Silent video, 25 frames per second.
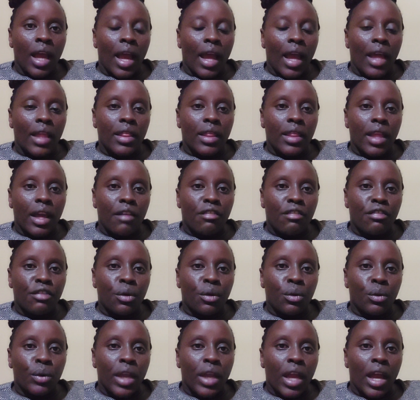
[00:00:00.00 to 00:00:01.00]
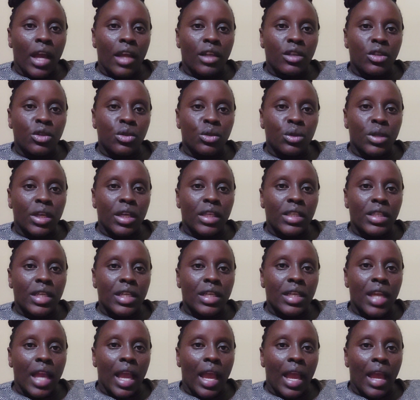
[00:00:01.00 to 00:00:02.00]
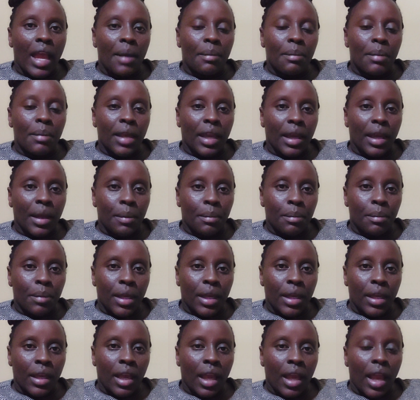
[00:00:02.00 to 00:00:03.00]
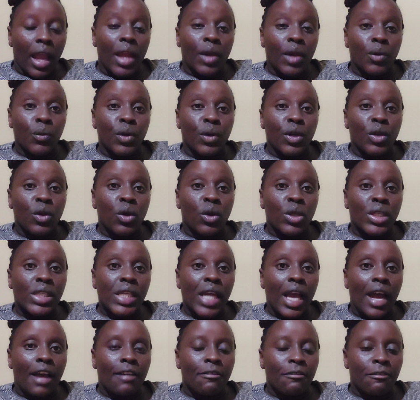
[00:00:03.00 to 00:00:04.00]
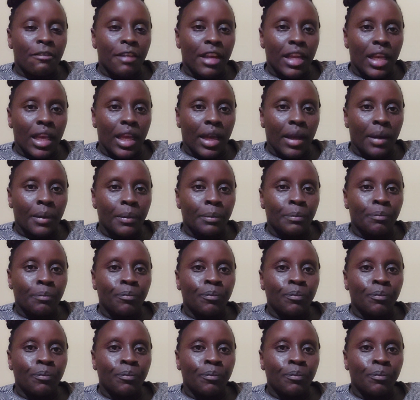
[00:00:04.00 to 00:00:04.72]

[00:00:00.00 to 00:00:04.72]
and therefore we had to get an Airbnb, and we got a villa.